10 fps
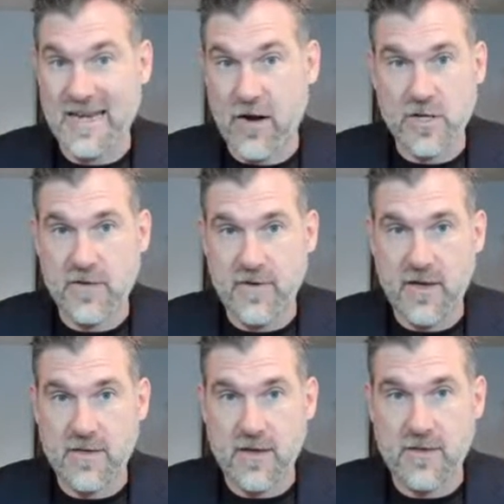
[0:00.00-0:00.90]
narrative
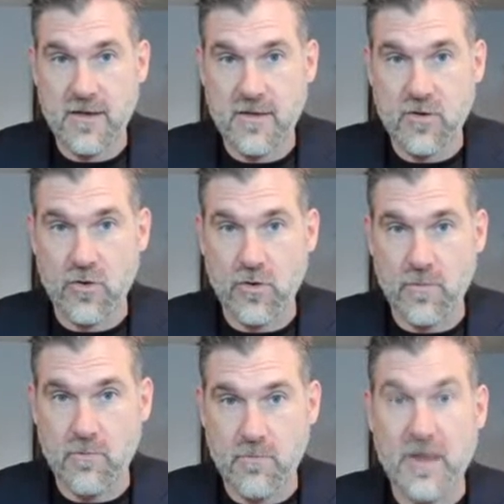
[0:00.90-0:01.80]
is it's
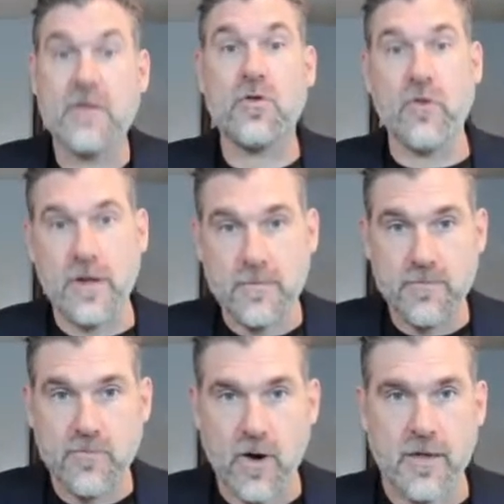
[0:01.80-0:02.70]
your big story,
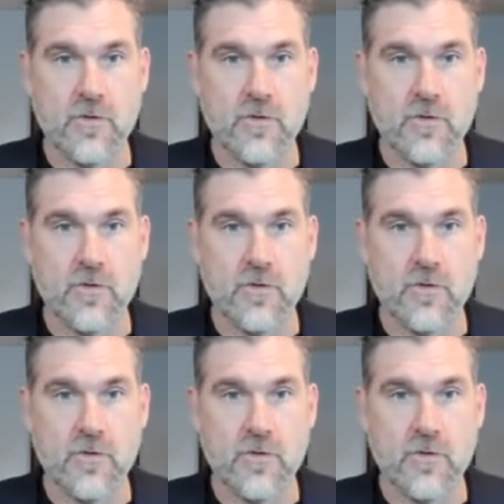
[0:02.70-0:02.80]
right?